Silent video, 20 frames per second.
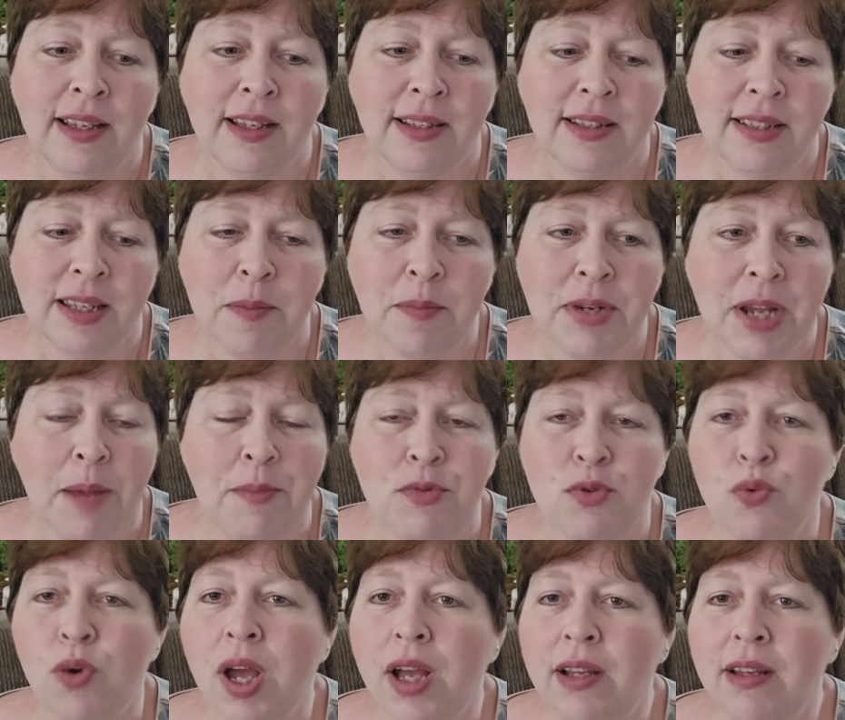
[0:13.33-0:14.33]

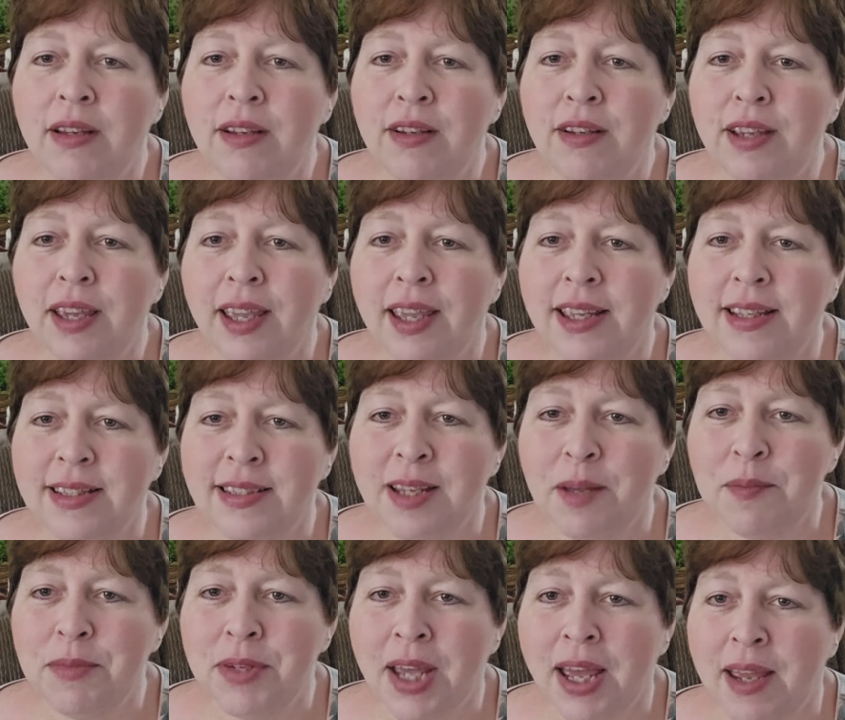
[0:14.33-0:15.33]
sometimes rug hooking,
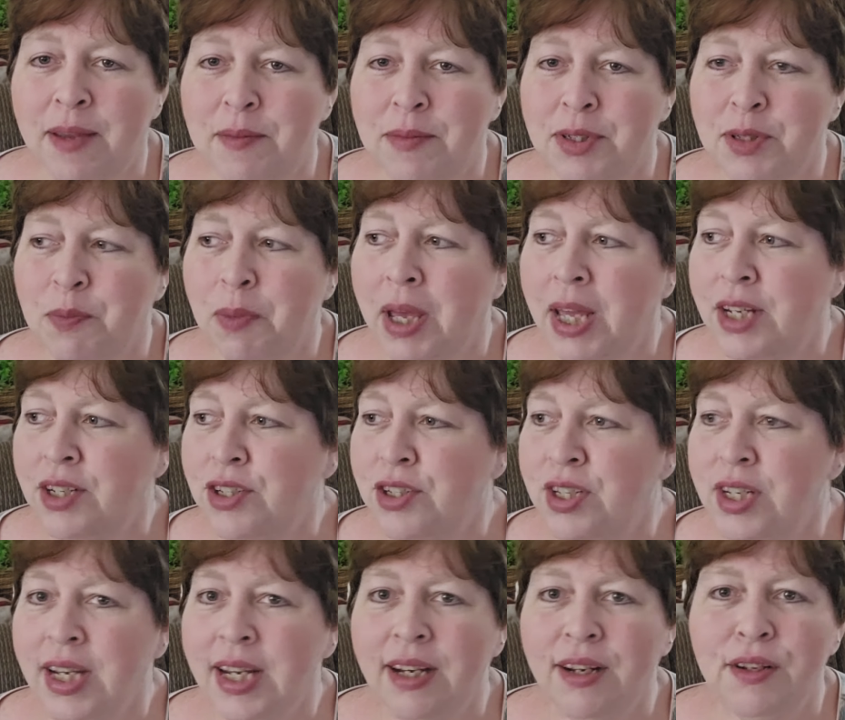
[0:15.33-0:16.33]
sometimes punch
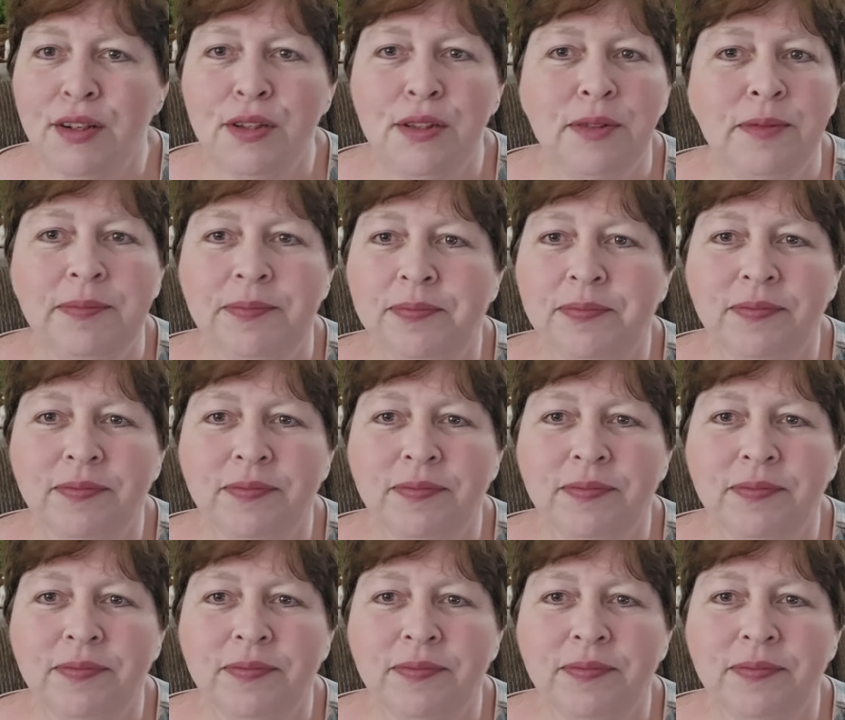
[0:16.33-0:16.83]
needle,